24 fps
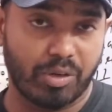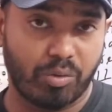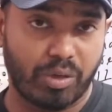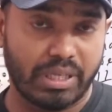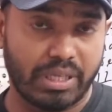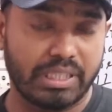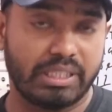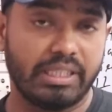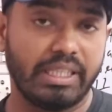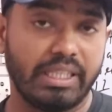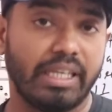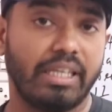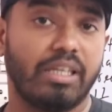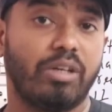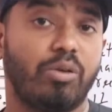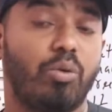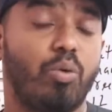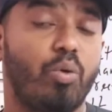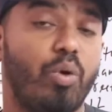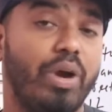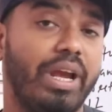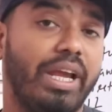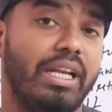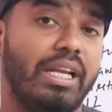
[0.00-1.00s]
one thing,
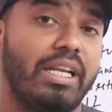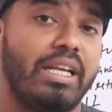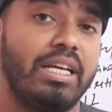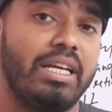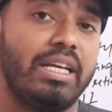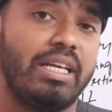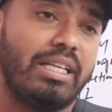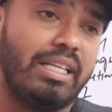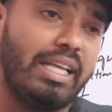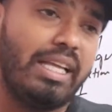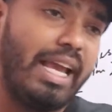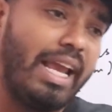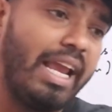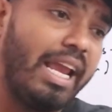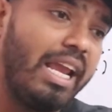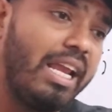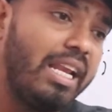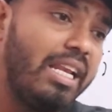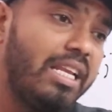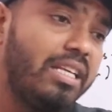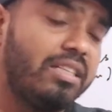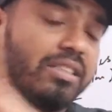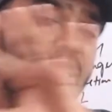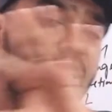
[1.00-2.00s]
when
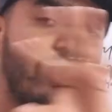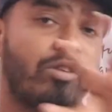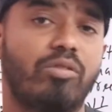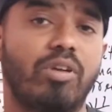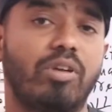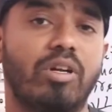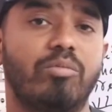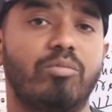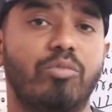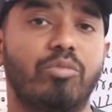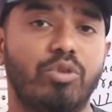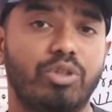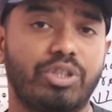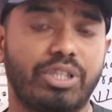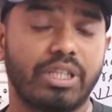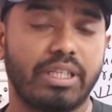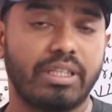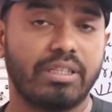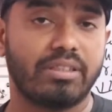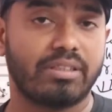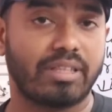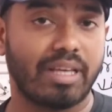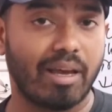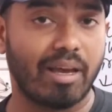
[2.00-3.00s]
any circular
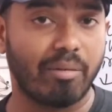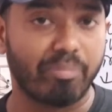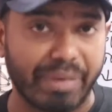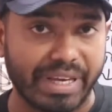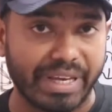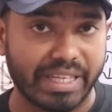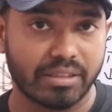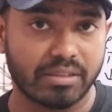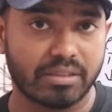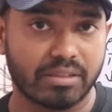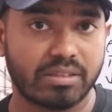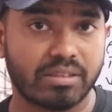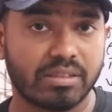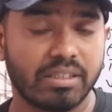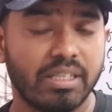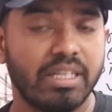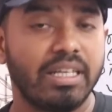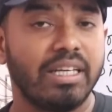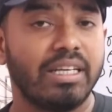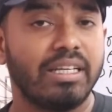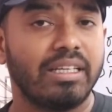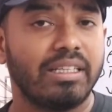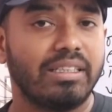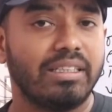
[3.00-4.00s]
motion happens,
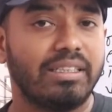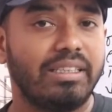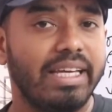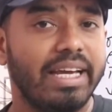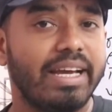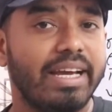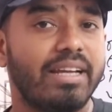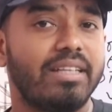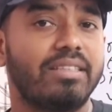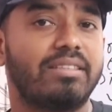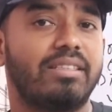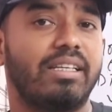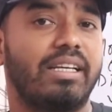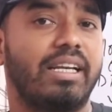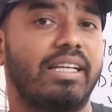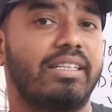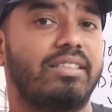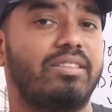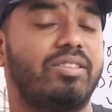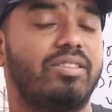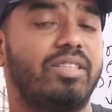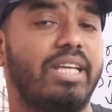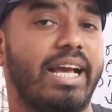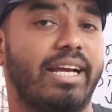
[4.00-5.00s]
there is
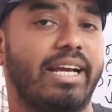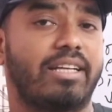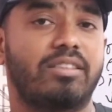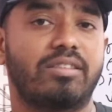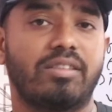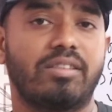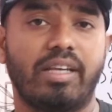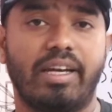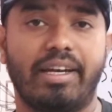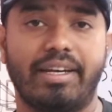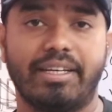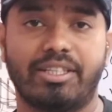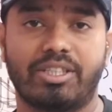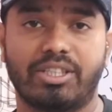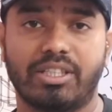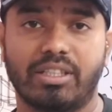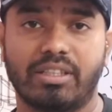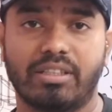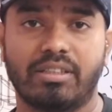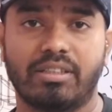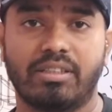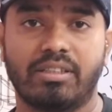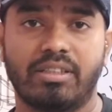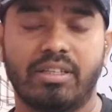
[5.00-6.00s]
an acceleration,
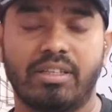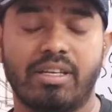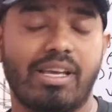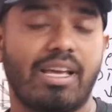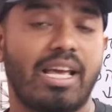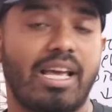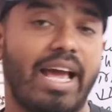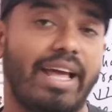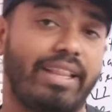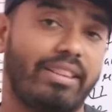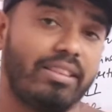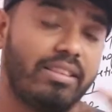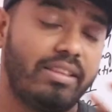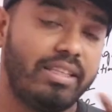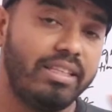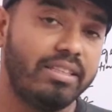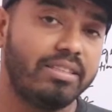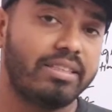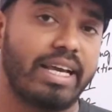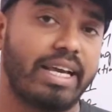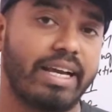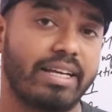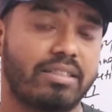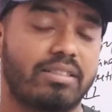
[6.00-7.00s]
and
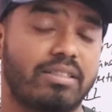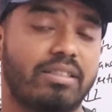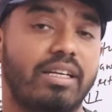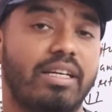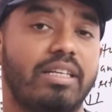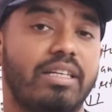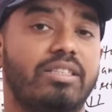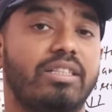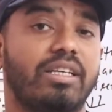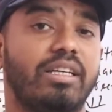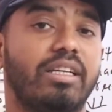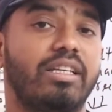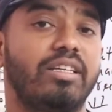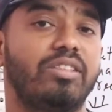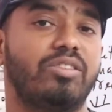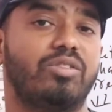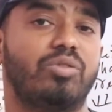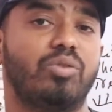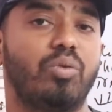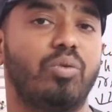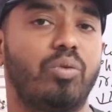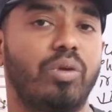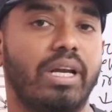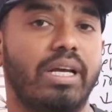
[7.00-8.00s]
this acceleration is
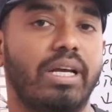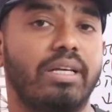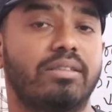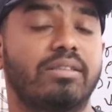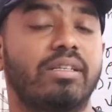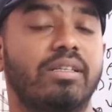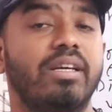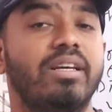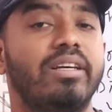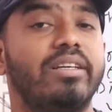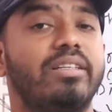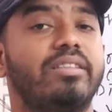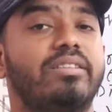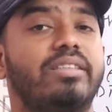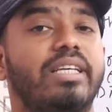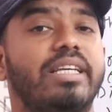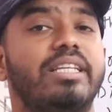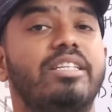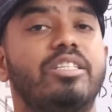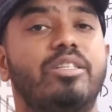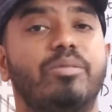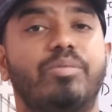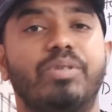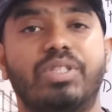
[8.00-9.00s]
known as
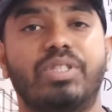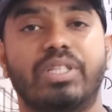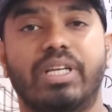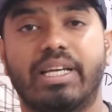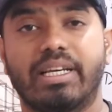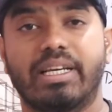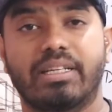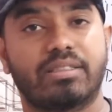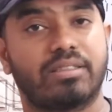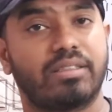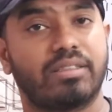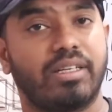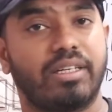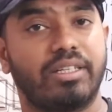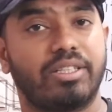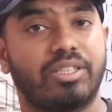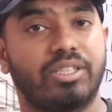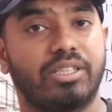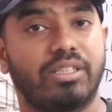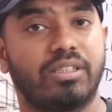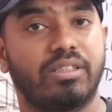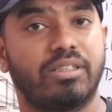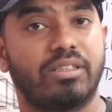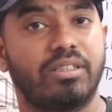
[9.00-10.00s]
centripetal
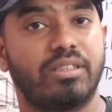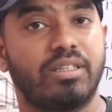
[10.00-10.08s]
acceleration.